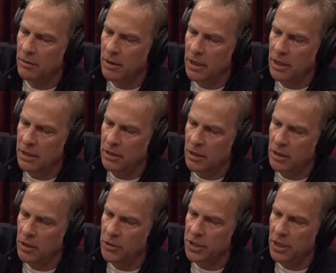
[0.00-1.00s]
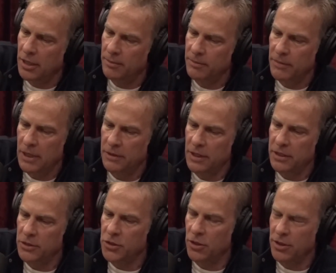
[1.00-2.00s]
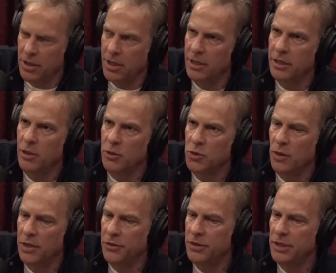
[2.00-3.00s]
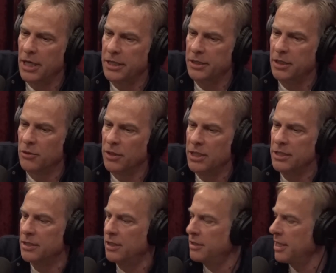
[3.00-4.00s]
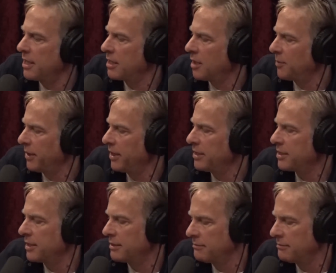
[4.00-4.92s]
Right, and you close it up, and then you turn it on. It goes to 190 degrees, and then you take a couple hits. And